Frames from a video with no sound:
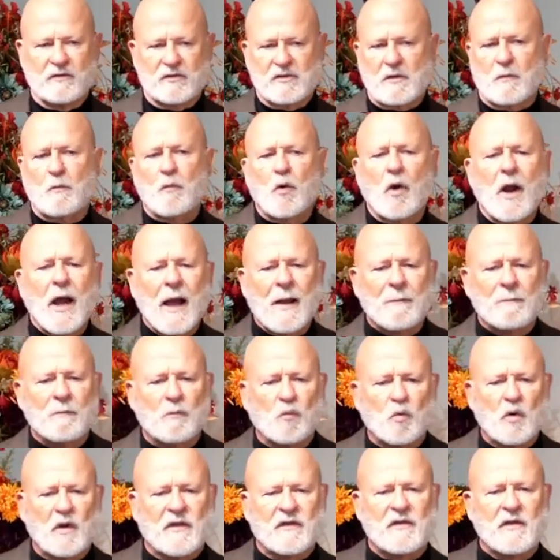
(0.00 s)
problem
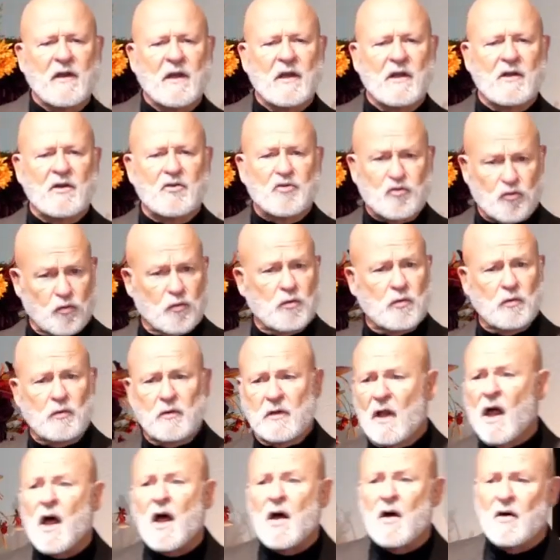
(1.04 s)
with true
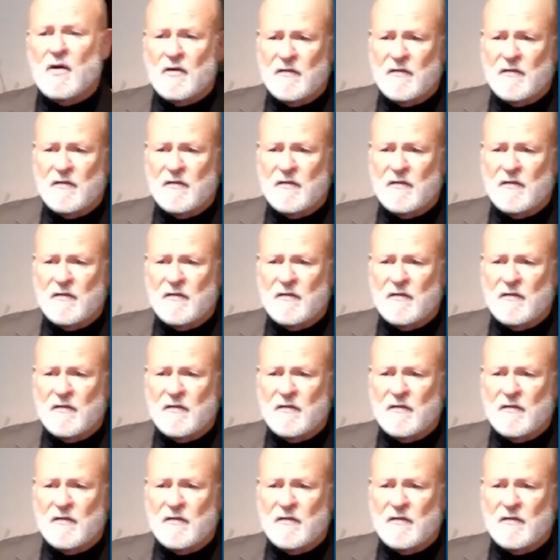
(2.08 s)
love